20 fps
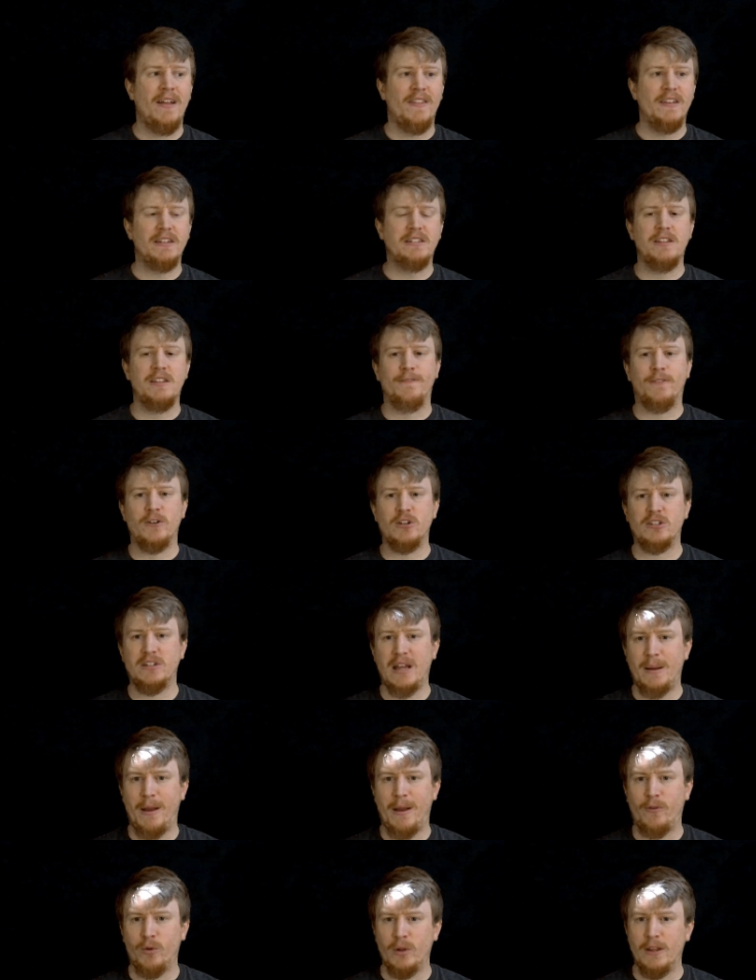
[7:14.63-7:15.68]
This is the first
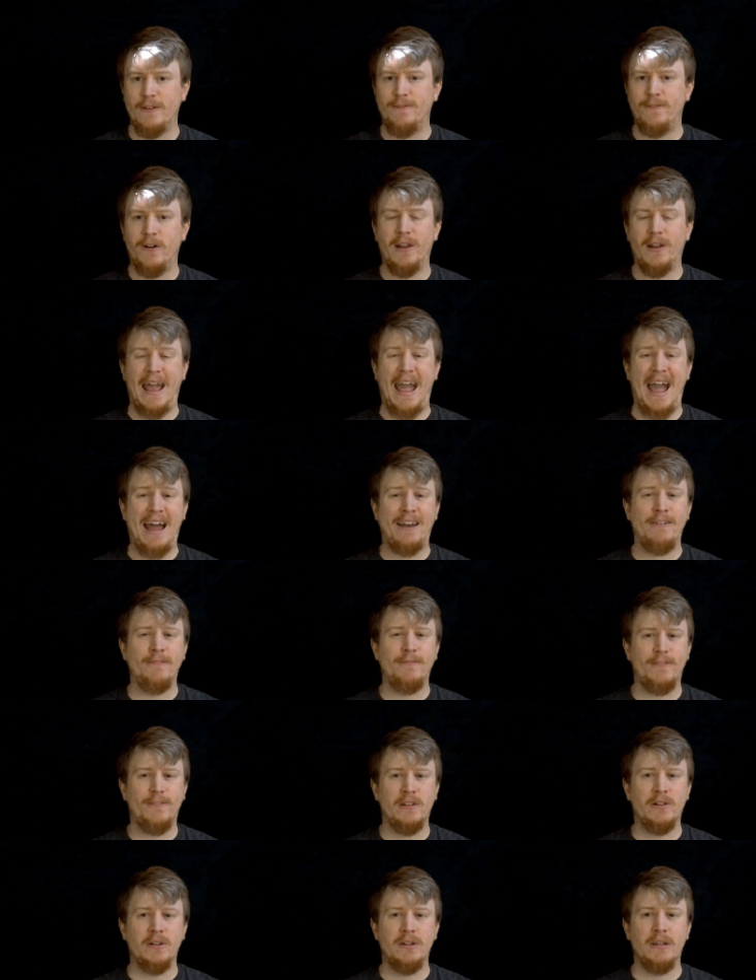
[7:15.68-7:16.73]
time I really felt
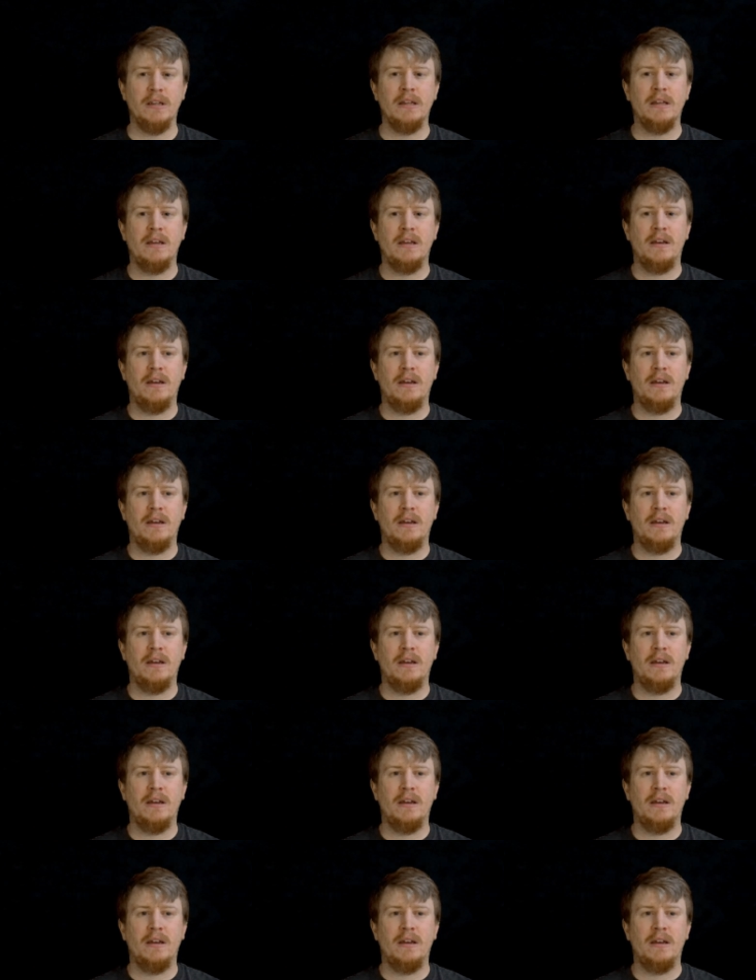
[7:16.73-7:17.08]
Haddonfield